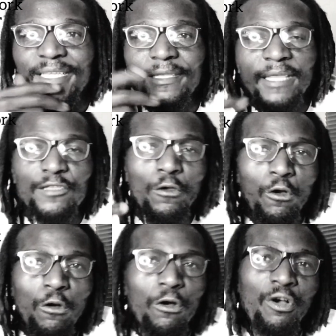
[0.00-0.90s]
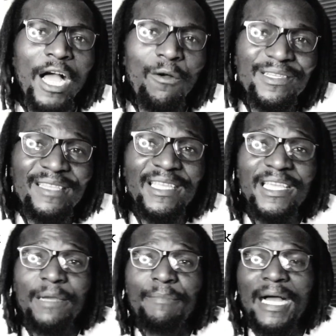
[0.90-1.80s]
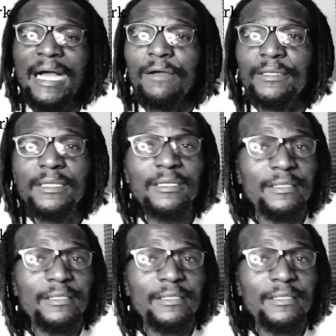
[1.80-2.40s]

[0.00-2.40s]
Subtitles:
that's all I was thinking about,